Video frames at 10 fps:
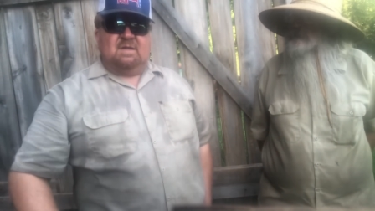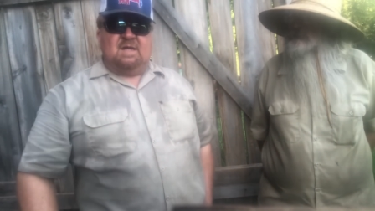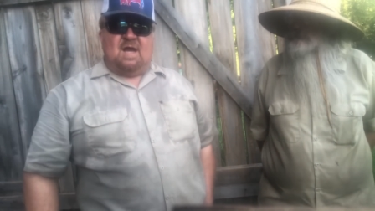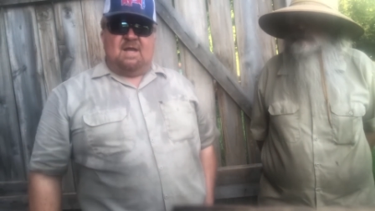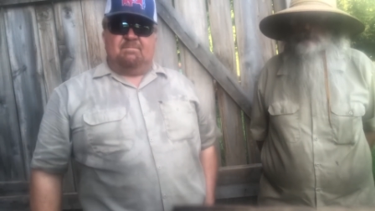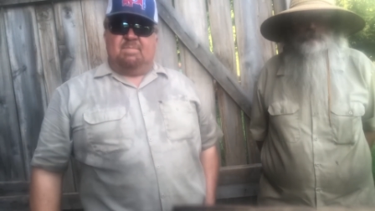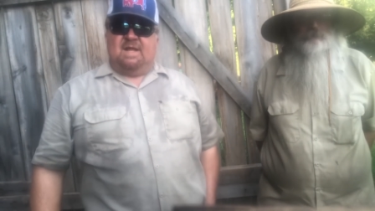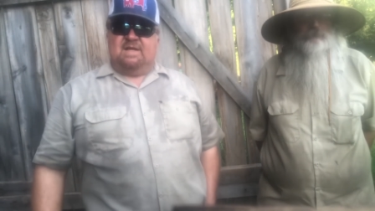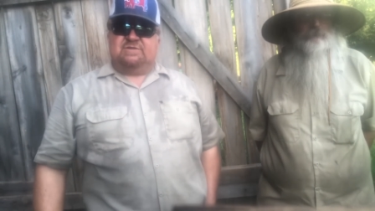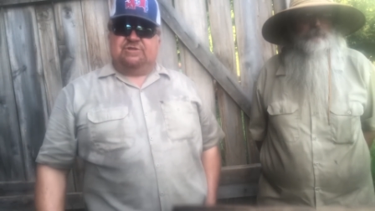God
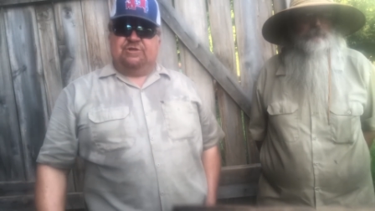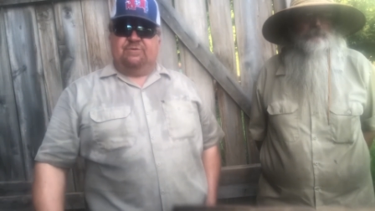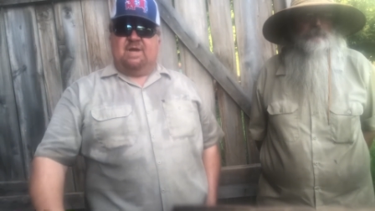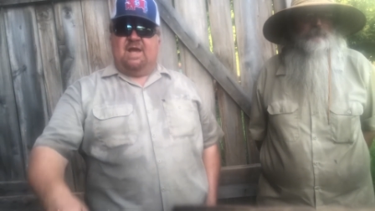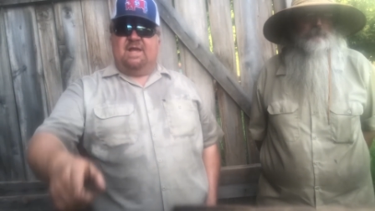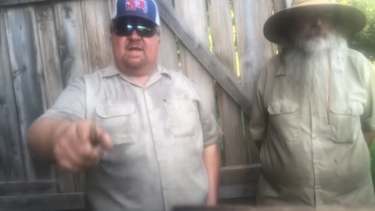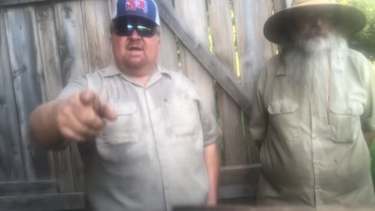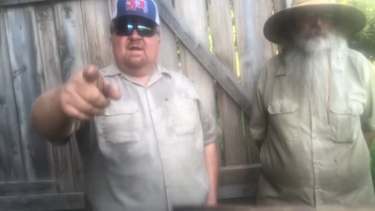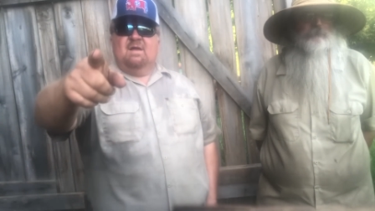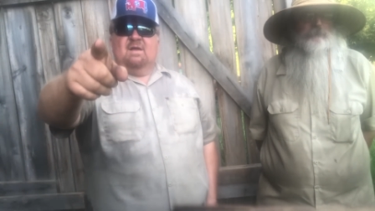bless you. Hey,
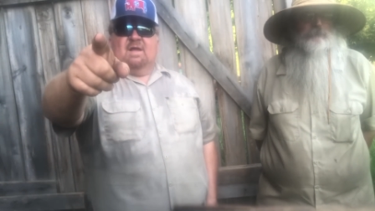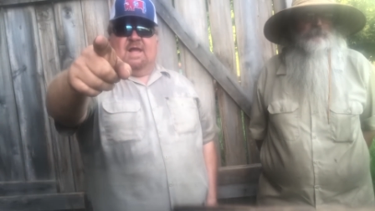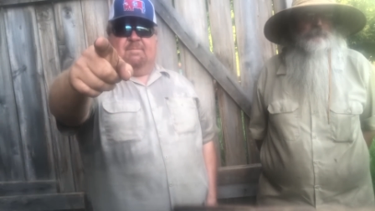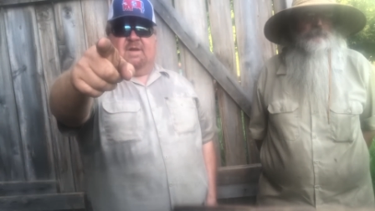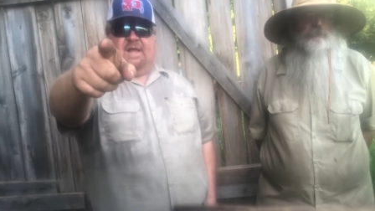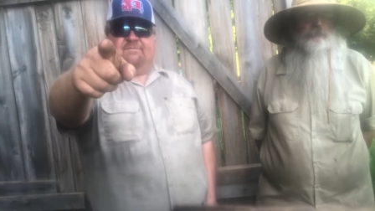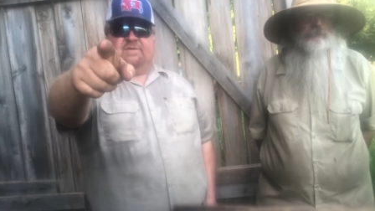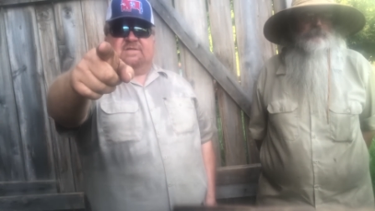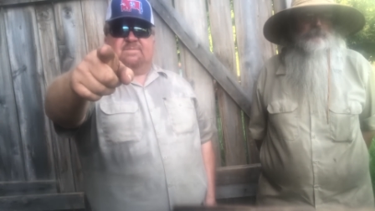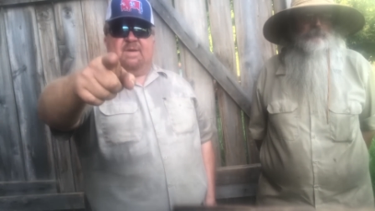them
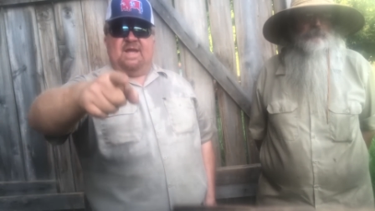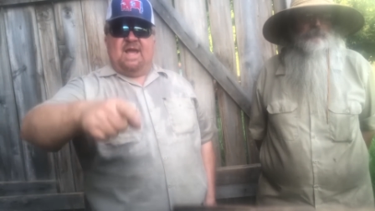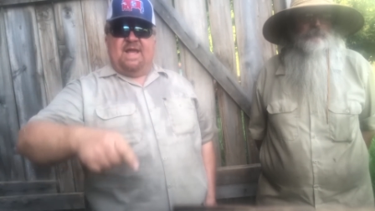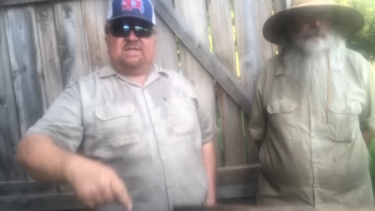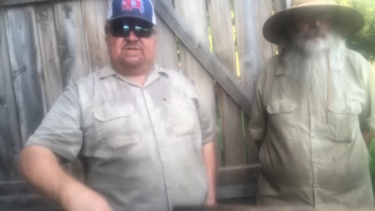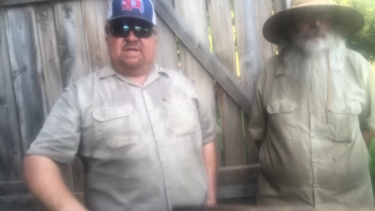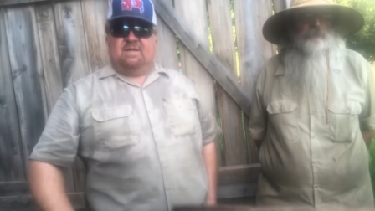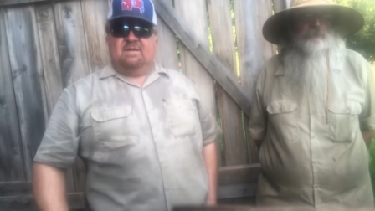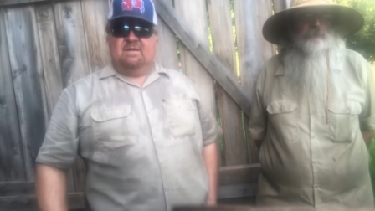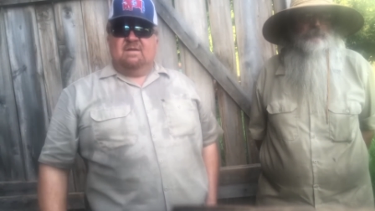leftists may hate you,
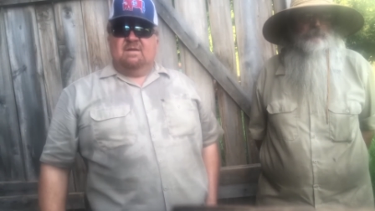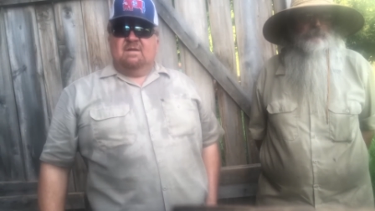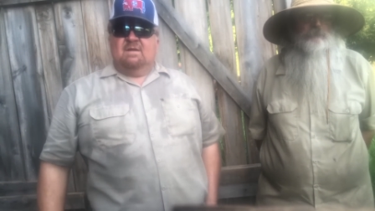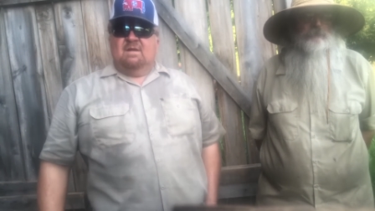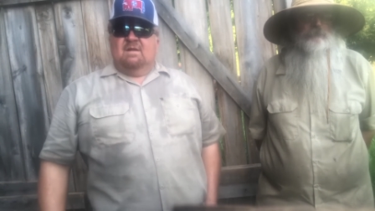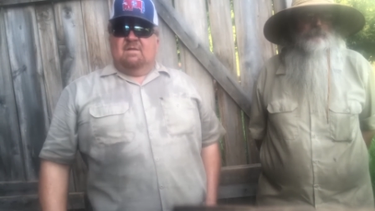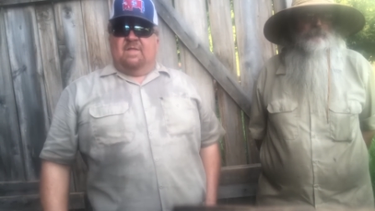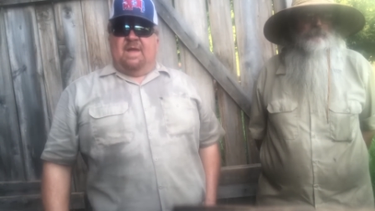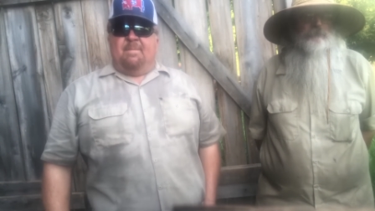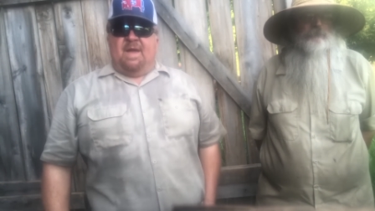
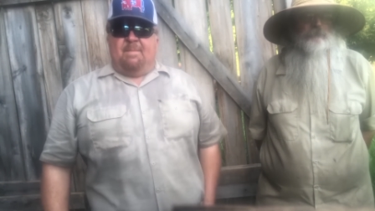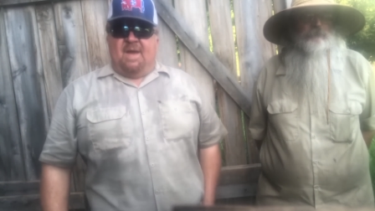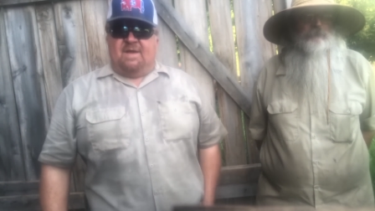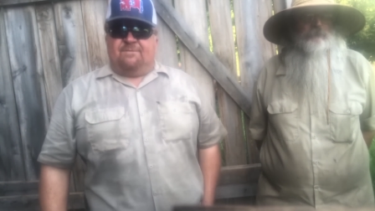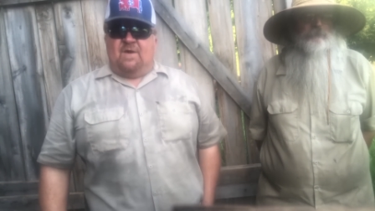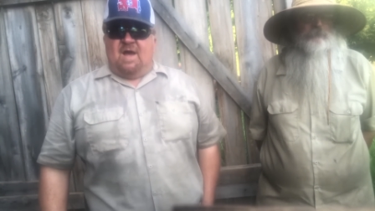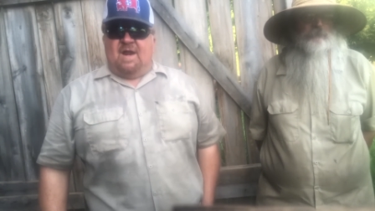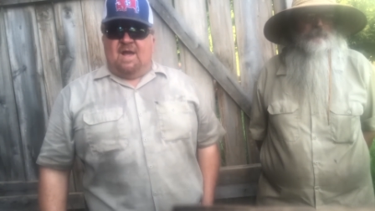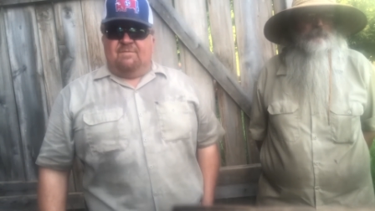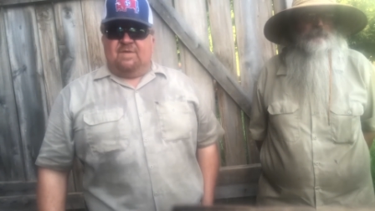they may make fun
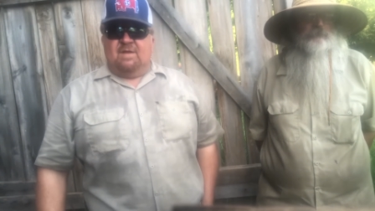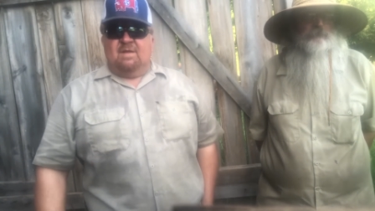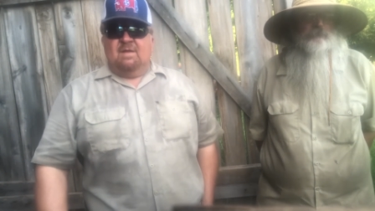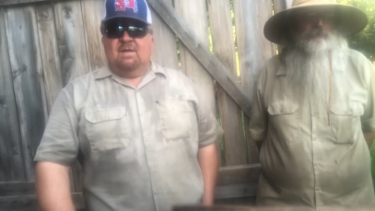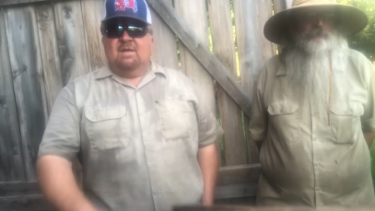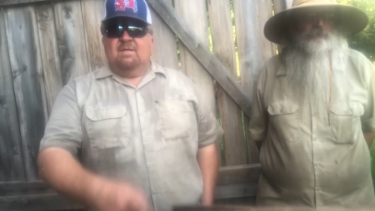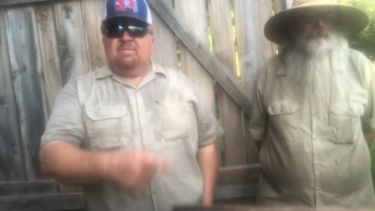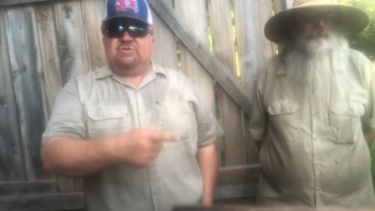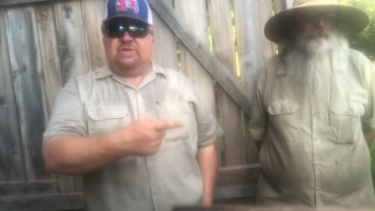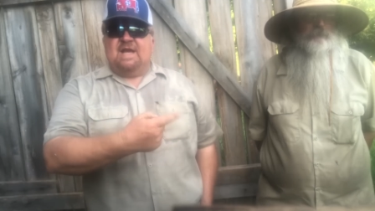of you,
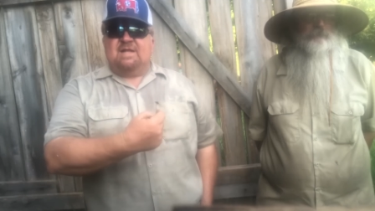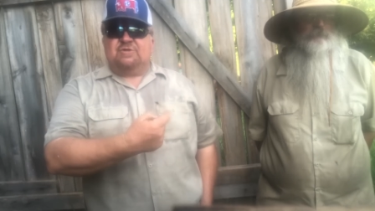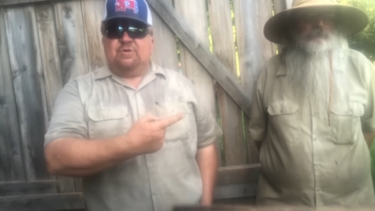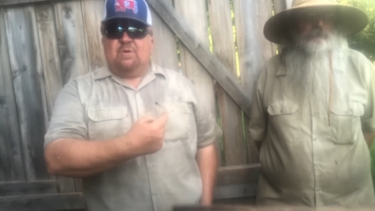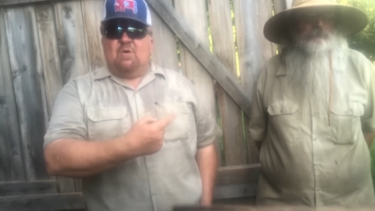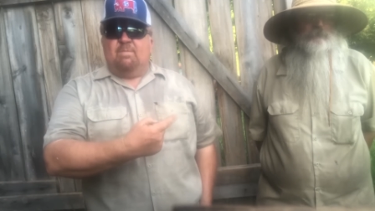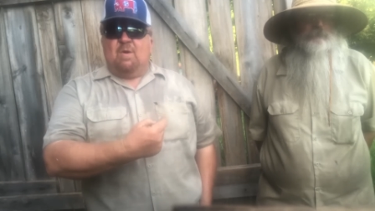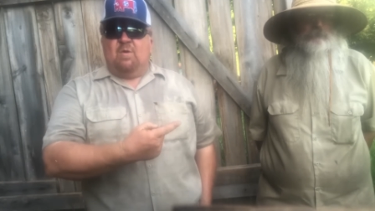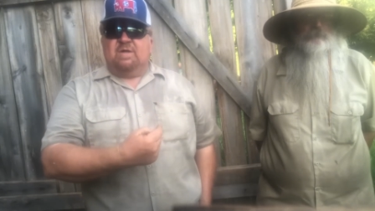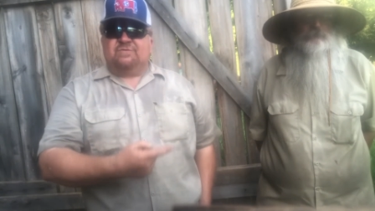but you got two old
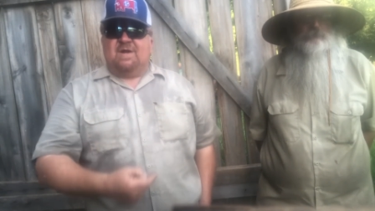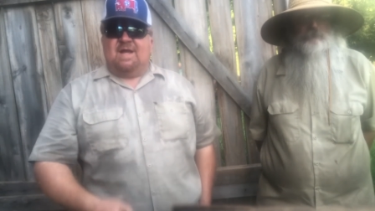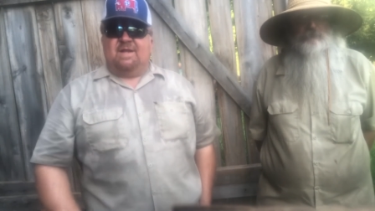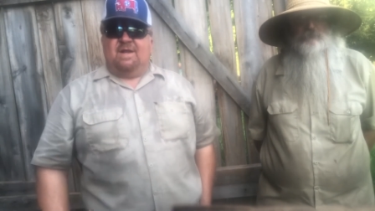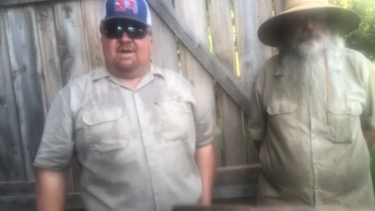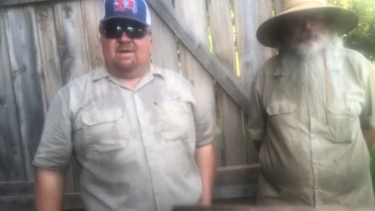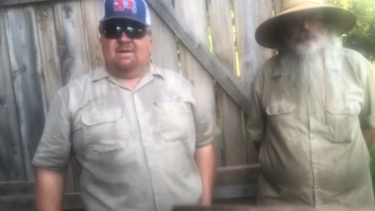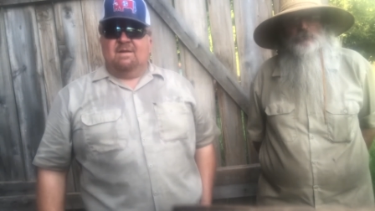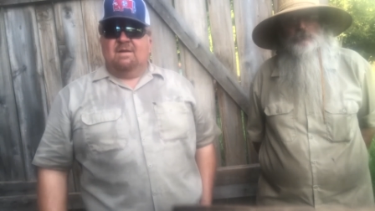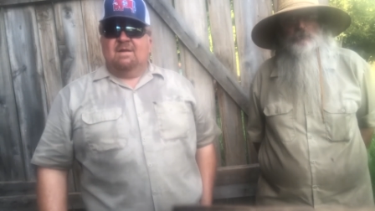boys right here.
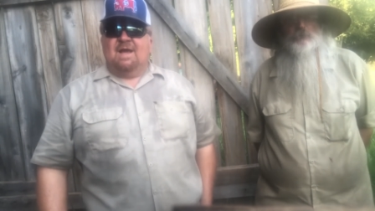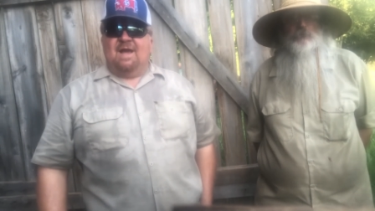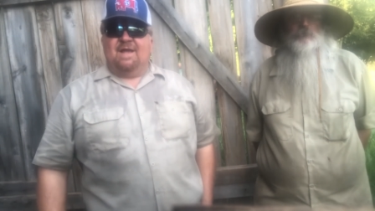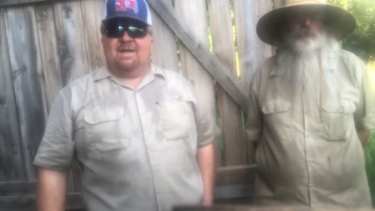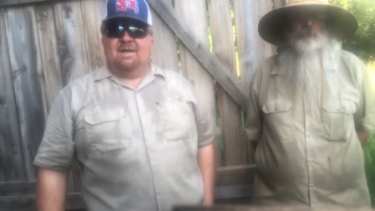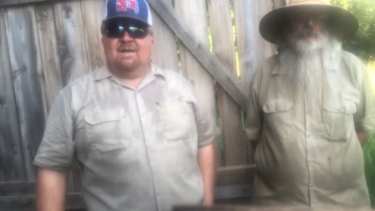Hey,